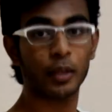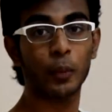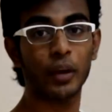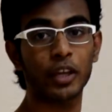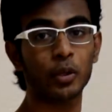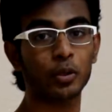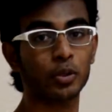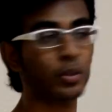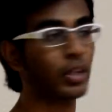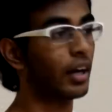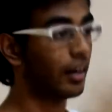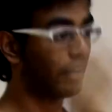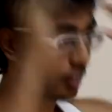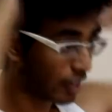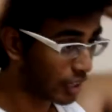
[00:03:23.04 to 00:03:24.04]
way you do
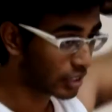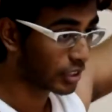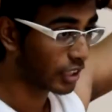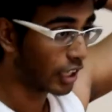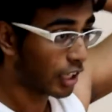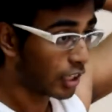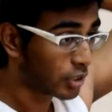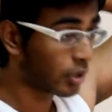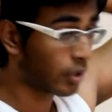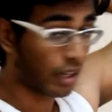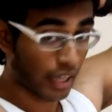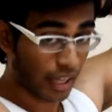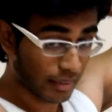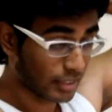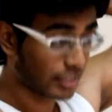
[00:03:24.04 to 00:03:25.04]
the crunch. So
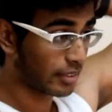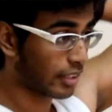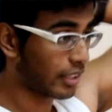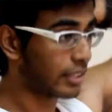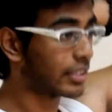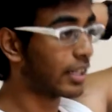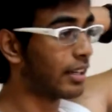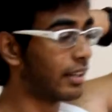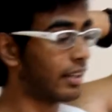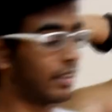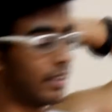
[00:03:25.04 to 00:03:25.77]
hands on the side, and